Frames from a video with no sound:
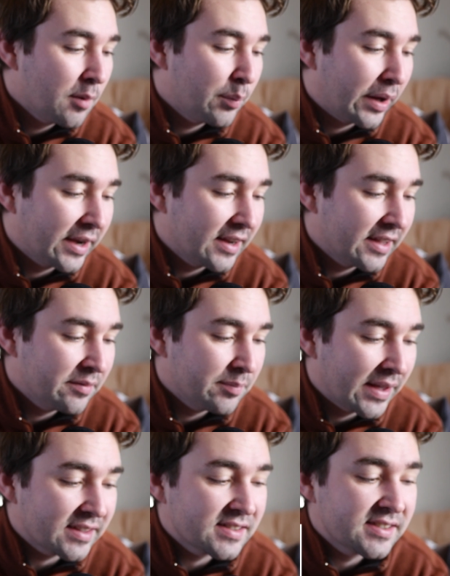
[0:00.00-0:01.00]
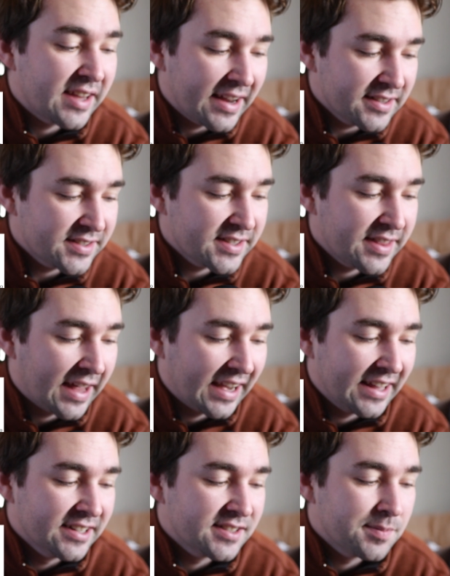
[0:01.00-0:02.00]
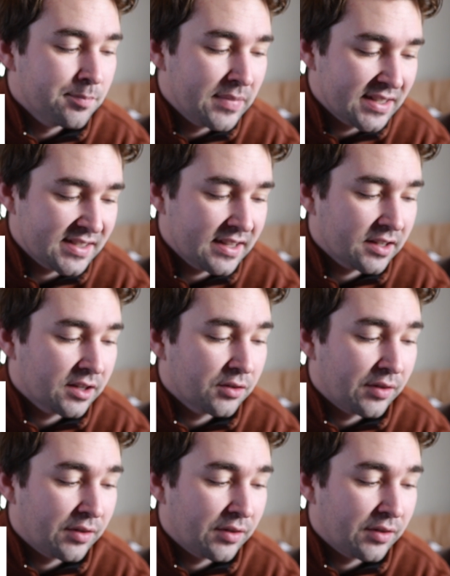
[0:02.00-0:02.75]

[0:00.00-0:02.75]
but it makes sense that it's missing